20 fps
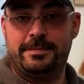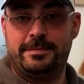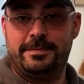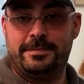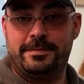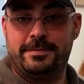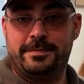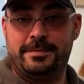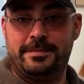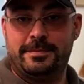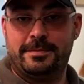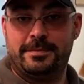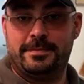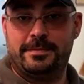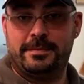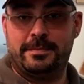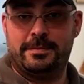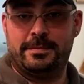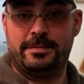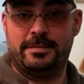
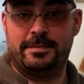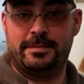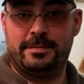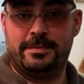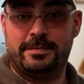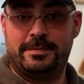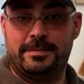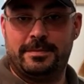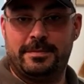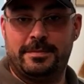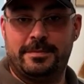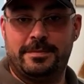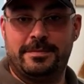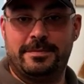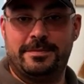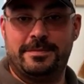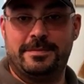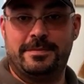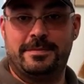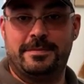
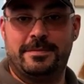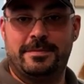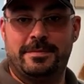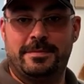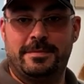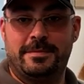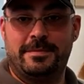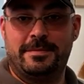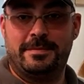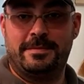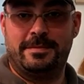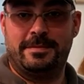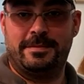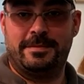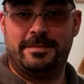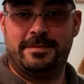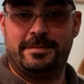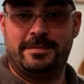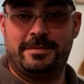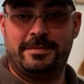
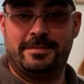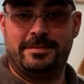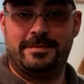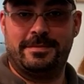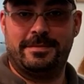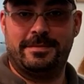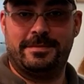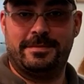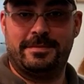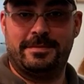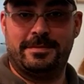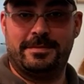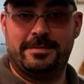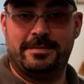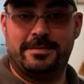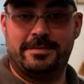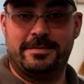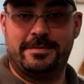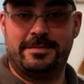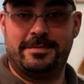
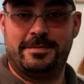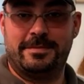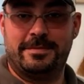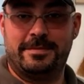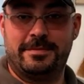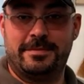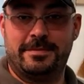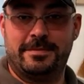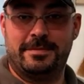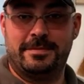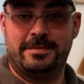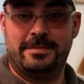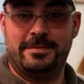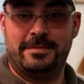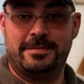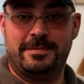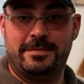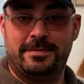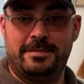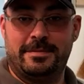
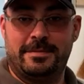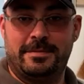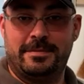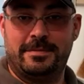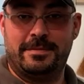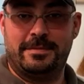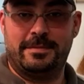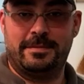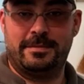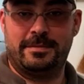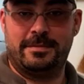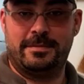No words are spoken by the person on screen.